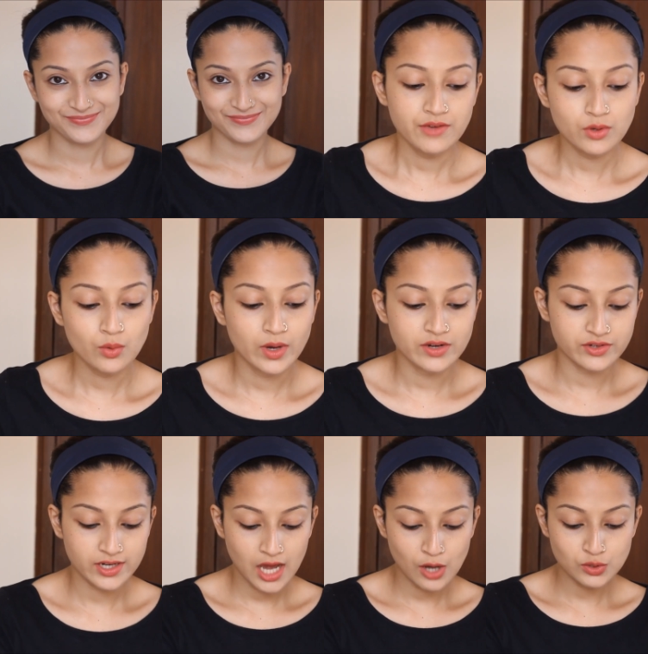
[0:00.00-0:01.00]
If you're
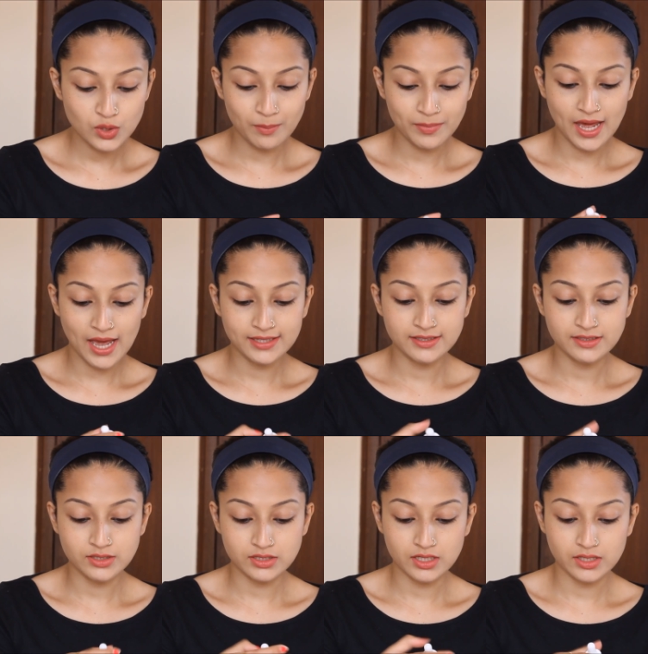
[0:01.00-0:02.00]
wondering how to apply
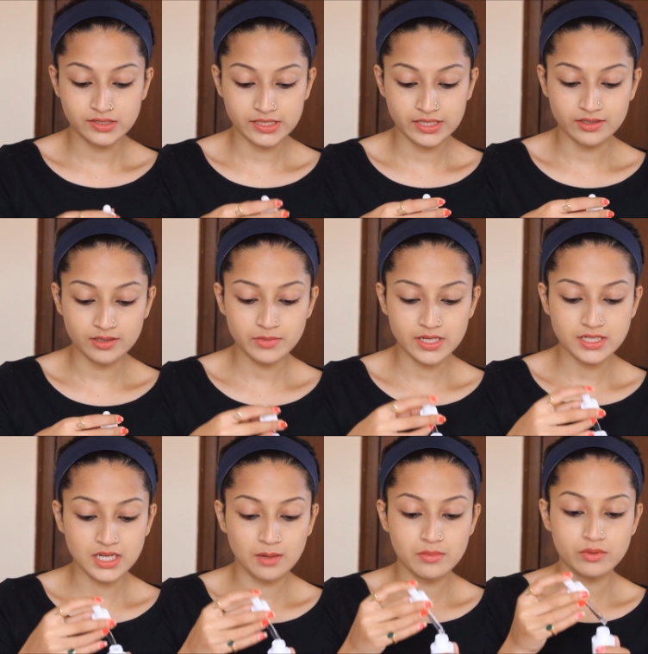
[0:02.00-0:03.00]
this serum,
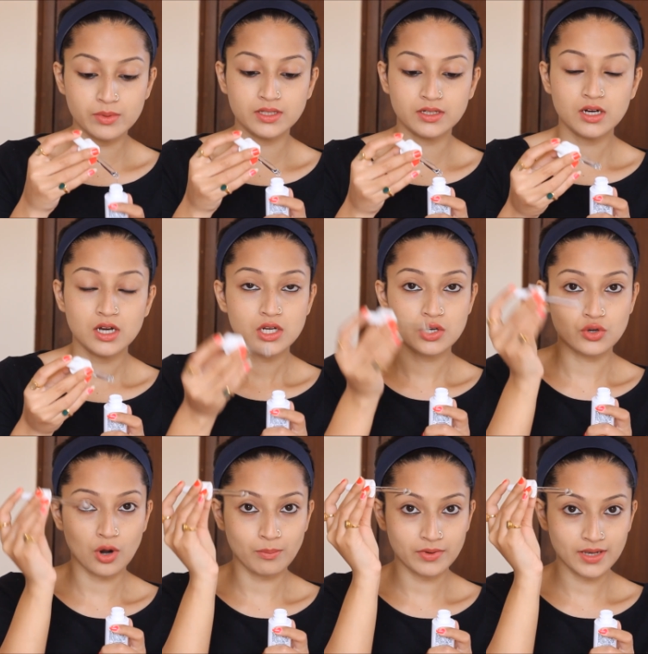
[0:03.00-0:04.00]
it comes with a
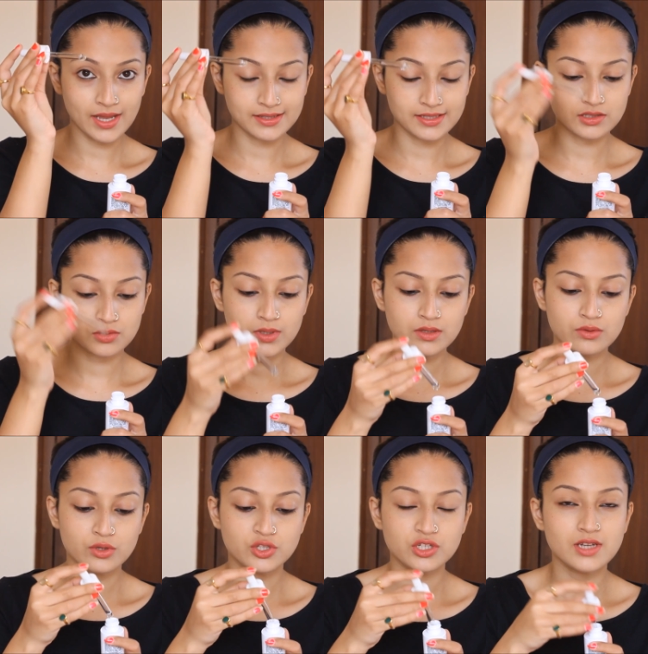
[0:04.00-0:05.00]
dropper like this one.
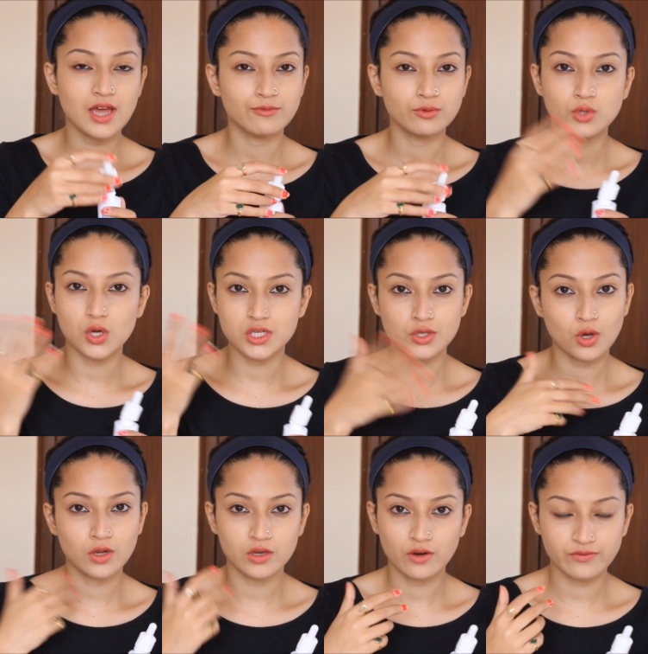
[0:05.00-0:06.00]
So you just have to dot it
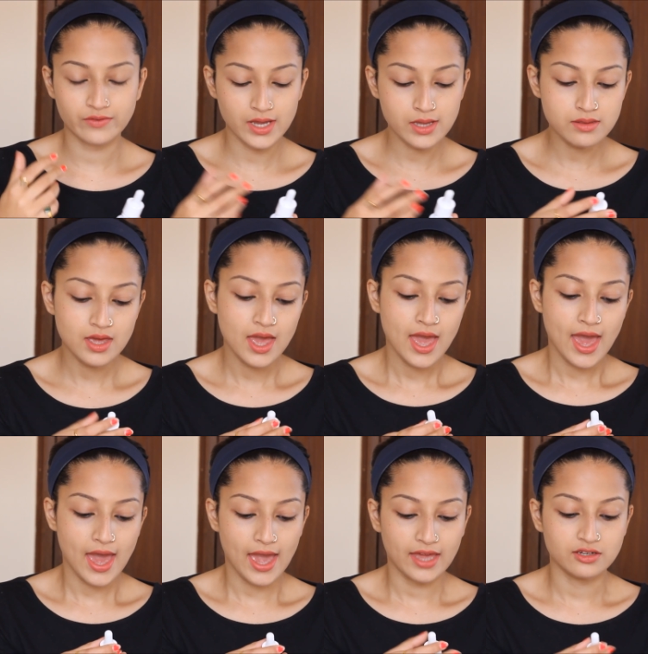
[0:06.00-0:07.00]
all over your face
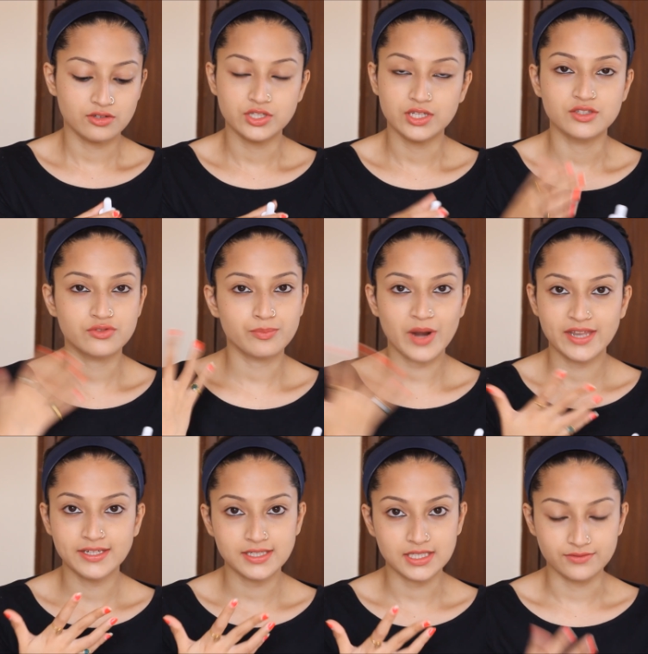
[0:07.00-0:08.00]
and just
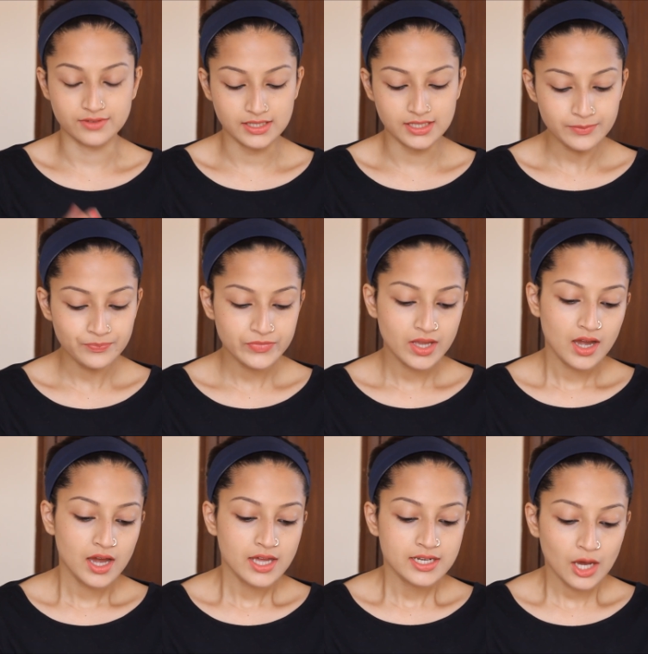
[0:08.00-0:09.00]
spread it evenly.
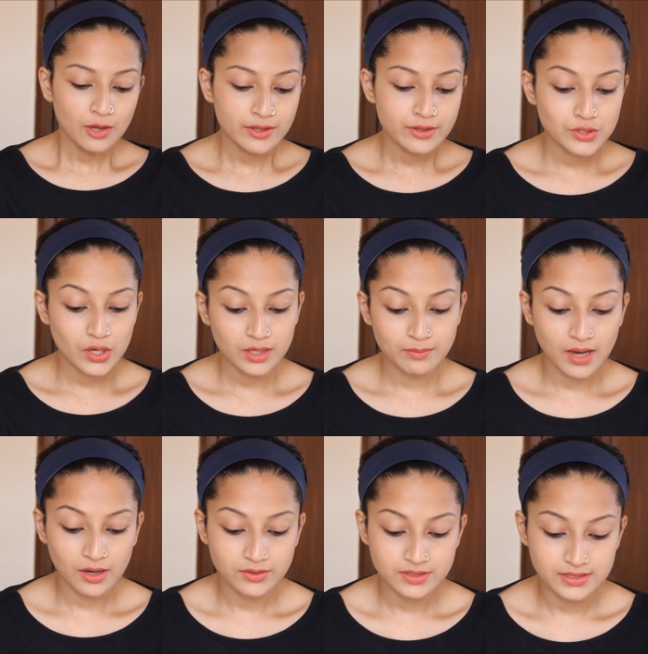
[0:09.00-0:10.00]
Now let's talk
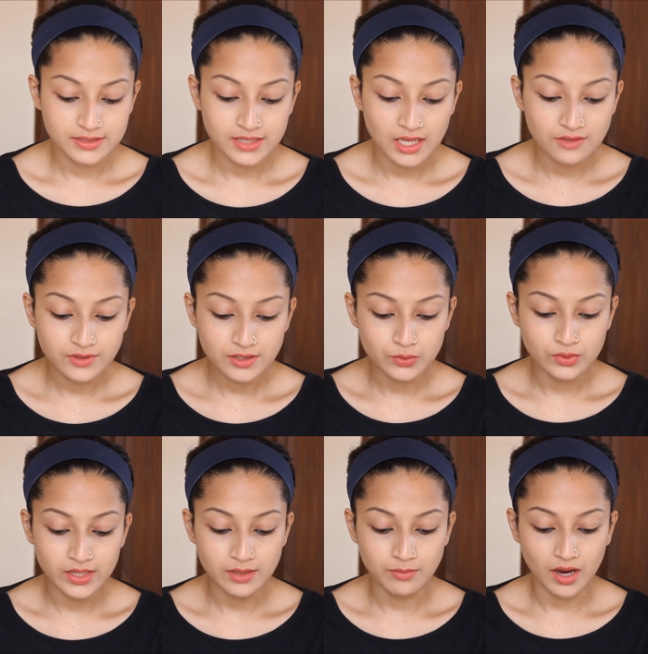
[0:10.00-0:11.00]
about the sulfur
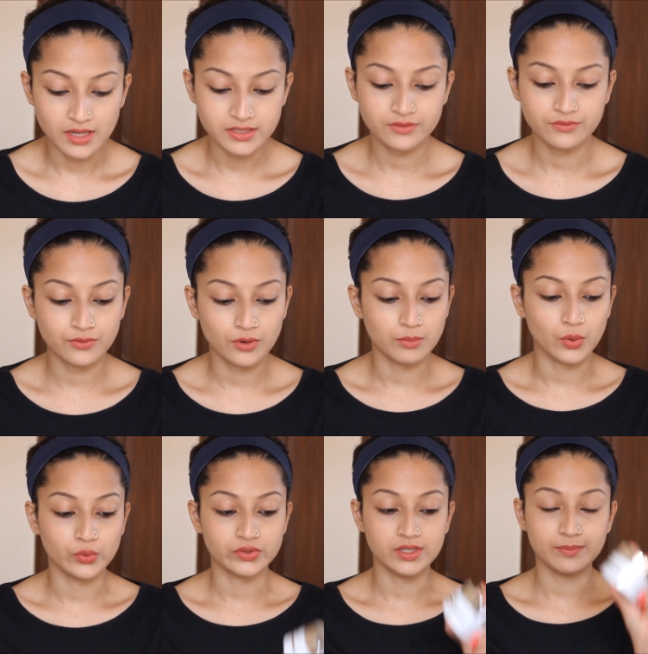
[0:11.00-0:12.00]
cooling mask from
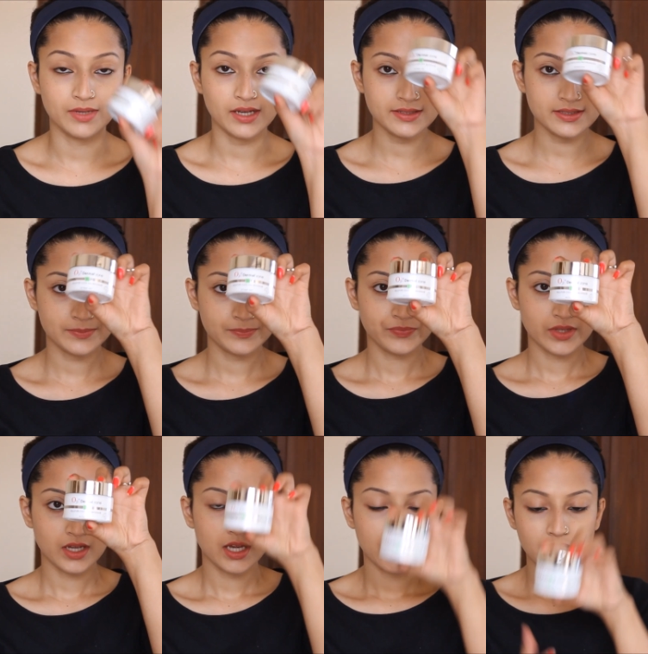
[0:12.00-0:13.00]
O3 Plus.
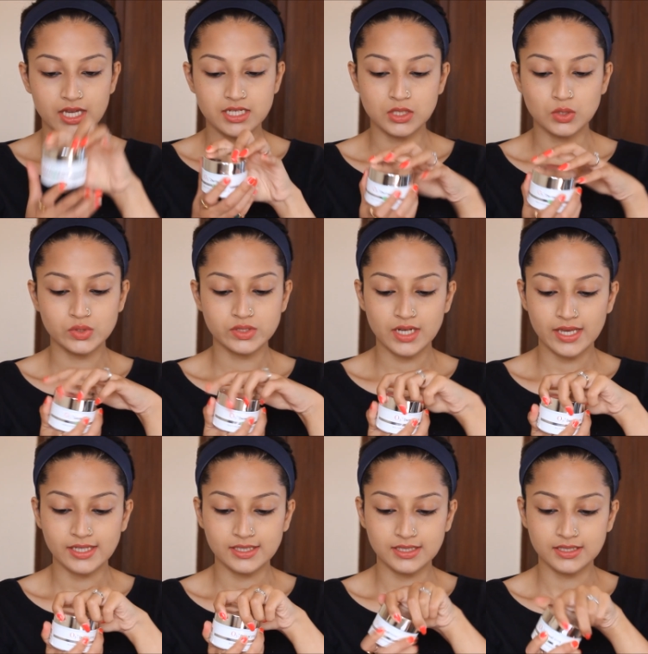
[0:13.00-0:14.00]
It looks
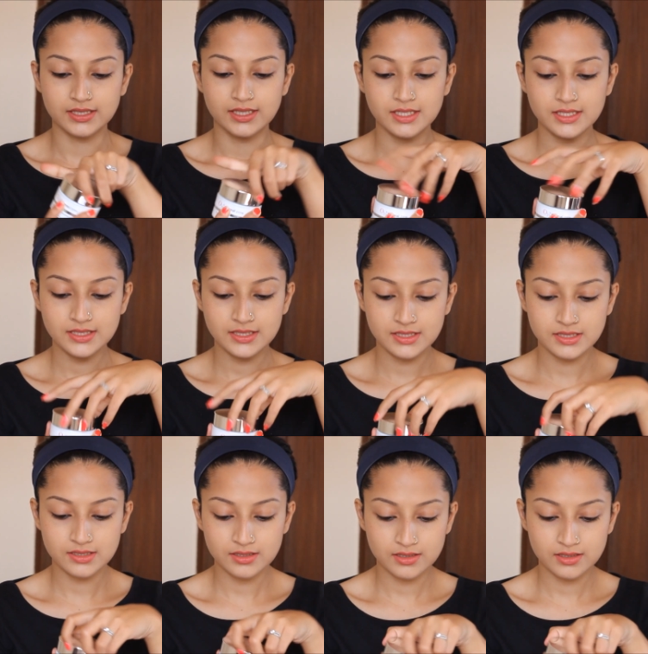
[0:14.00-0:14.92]
like this.